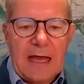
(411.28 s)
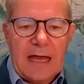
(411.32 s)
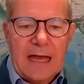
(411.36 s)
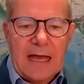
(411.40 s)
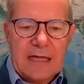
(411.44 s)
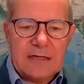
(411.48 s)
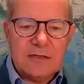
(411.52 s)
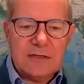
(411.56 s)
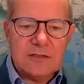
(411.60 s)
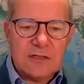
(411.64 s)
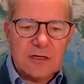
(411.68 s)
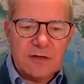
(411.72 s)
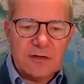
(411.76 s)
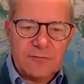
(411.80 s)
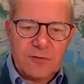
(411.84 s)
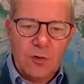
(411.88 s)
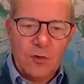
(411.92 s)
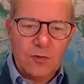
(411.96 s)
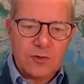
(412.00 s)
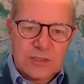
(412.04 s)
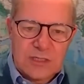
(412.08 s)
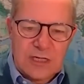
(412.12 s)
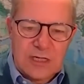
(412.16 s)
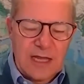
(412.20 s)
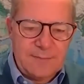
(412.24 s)
And of
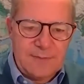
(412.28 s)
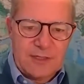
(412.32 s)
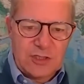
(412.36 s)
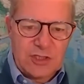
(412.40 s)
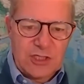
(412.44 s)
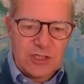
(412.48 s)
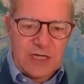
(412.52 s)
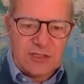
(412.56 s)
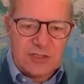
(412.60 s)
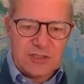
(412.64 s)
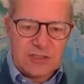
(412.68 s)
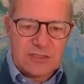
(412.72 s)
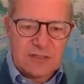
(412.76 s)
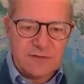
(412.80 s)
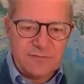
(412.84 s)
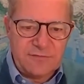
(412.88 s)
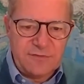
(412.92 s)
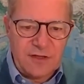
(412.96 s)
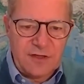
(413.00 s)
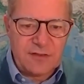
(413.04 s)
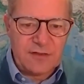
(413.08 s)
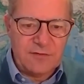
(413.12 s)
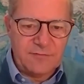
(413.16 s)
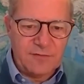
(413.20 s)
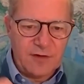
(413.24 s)
course, climate change is the
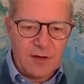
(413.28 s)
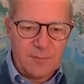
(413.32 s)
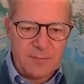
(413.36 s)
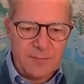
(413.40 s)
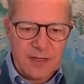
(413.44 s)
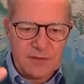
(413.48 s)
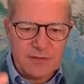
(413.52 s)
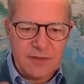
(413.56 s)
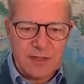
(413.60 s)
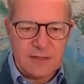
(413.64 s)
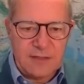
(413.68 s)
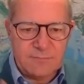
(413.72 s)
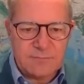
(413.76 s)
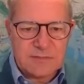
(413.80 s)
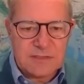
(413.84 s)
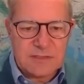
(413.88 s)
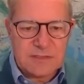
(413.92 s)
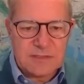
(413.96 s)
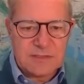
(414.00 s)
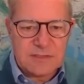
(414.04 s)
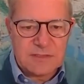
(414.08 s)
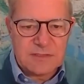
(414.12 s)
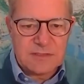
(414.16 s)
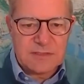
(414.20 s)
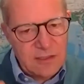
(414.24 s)
5th of our big themes, and
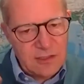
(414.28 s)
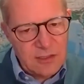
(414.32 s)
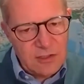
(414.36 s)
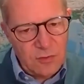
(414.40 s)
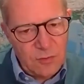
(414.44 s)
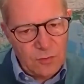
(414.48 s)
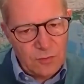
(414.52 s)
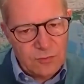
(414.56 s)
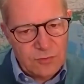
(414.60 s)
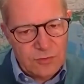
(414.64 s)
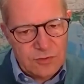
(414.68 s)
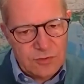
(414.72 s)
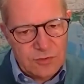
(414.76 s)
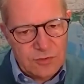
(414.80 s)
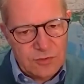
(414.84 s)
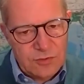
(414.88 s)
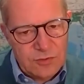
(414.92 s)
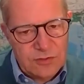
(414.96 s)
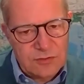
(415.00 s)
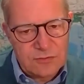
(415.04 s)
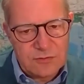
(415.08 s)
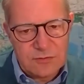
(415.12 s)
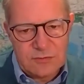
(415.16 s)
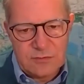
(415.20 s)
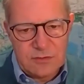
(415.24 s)
that's going to cause
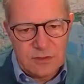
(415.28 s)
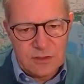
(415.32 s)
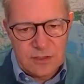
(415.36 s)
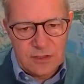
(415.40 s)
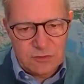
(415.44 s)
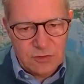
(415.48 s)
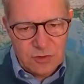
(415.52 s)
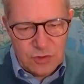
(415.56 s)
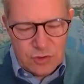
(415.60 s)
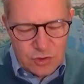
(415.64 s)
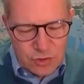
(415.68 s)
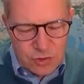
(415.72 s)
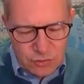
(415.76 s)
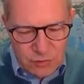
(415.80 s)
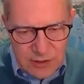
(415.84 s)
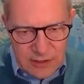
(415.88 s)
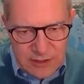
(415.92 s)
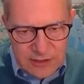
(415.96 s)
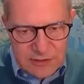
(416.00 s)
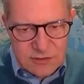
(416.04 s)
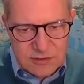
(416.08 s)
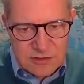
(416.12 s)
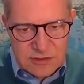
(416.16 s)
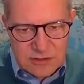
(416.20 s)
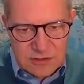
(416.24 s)

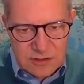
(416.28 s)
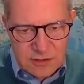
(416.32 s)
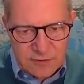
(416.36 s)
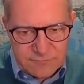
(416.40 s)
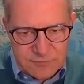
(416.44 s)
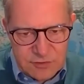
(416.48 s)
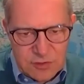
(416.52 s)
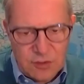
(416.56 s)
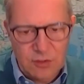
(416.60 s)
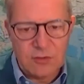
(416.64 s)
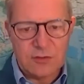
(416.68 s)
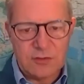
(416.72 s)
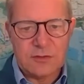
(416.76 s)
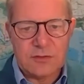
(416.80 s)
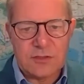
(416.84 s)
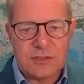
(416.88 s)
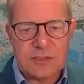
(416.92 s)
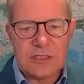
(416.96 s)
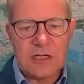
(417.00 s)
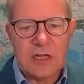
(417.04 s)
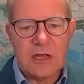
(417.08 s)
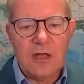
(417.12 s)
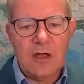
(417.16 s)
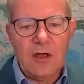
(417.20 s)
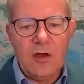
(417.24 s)
trillions of
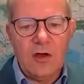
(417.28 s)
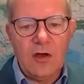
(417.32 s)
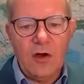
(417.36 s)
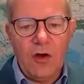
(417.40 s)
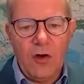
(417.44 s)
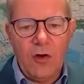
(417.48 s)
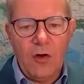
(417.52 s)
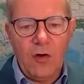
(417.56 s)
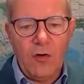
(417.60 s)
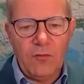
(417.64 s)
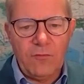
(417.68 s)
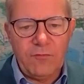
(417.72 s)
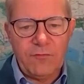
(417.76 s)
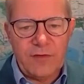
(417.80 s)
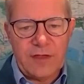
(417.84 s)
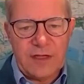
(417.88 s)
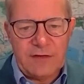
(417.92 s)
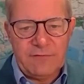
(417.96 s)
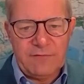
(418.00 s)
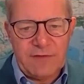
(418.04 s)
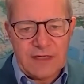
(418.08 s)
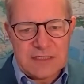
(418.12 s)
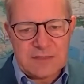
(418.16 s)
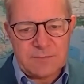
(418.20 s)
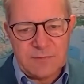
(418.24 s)
dollars of
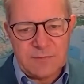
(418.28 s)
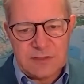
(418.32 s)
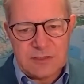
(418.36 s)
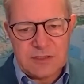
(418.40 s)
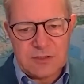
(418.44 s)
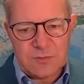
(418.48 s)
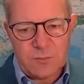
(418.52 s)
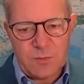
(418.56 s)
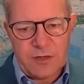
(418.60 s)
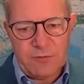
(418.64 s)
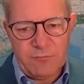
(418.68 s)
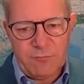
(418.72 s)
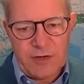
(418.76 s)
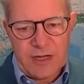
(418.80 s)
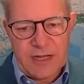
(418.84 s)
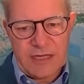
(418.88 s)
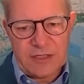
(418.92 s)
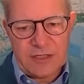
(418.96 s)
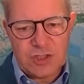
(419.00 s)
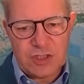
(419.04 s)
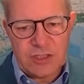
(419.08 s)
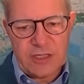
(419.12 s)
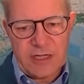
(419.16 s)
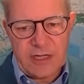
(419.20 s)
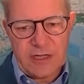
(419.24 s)
investment as we
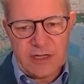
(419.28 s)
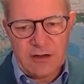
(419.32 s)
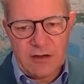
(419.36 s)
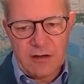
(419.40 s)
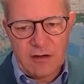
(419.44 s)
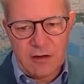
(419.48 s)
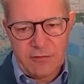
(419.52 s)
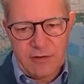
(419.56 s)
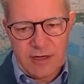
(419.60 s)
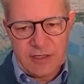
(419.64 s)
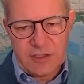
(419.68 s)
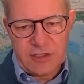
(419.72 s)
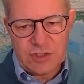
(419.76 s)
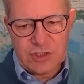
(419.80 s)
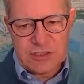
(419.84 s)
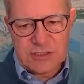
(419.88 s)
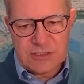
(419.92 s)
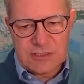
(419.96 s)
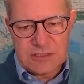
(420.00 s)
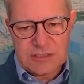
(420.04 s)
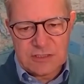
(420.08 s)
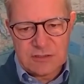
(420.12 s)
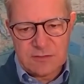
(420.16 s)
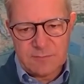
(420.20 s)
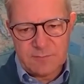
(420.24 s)
re-engineer our energy
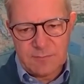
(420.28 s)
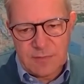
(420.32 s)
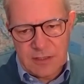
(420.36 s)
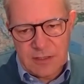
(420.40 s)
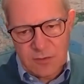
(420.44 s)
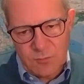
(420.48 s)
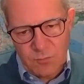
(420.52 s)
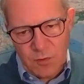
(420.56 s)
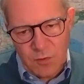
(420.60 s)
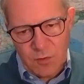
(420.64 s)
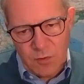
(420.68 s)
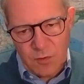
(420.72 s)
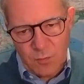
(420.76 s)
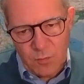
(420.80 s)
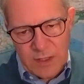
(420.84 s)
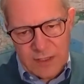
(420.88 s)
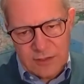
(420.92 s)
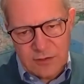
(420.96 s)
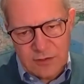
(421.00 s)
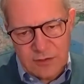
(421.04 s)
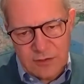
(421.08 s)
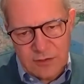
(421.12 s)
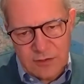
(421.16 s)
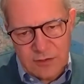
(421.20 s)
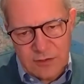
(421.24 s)
system. And what
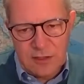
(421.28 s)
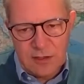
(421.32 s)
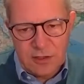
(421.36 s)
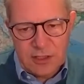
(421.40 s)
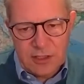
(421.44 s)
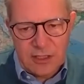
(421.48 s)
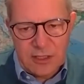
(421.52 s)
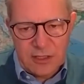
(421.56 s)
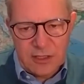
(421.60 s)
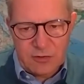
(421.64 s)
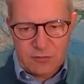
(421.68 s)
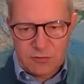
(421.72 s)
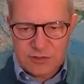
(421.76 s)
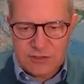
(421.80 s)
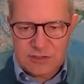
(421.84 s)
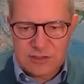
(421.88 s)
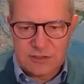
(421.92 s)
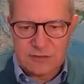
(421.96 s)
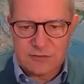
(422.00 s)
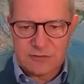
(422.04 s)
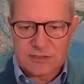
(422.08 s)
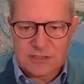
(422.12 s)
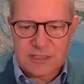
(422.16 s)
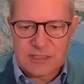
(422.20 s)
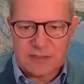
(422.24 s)
we're doing is we're looking
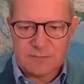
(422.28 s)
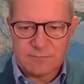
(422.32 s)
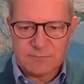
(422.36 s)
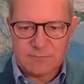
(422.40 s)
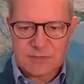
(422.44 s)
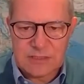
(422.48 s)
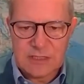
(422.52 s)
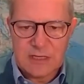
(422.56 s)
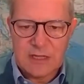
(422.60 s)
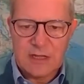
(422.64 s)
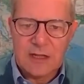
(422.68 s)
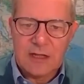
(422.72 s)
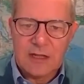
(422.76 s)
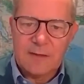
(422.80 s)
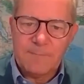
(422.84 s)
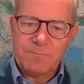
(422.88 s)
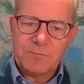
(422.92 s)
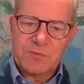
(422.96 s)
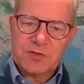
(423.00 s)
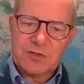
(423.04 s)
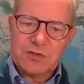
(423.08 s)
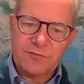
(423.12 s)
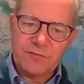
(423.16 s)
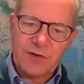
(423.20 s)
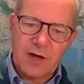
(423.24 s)
across those themes
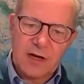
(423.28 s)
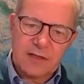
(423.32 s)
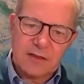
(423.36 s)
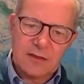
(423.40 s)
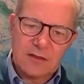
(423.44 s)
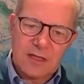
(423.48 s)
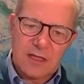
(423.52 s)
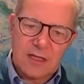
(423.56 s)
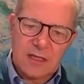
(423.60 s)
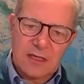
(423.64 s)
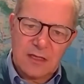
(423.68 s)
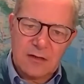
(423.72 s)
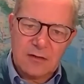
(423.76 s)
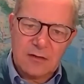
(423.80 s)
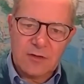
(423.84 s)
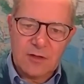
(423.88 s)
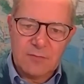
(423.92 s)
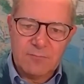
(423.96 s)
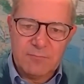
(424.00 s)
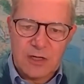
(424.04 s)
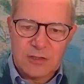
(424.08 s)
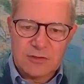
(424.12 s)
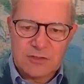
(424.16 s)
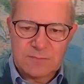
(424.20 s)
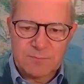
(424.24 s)
to find the
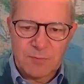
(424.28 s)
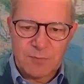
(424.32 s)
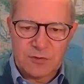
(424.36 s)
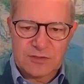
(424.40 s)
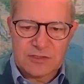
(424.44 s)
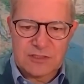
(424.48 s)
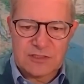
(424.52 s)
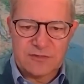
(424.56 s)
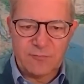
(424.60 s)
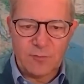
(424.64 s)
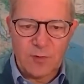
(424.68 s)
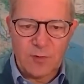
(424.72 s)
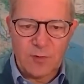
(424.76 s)
most positive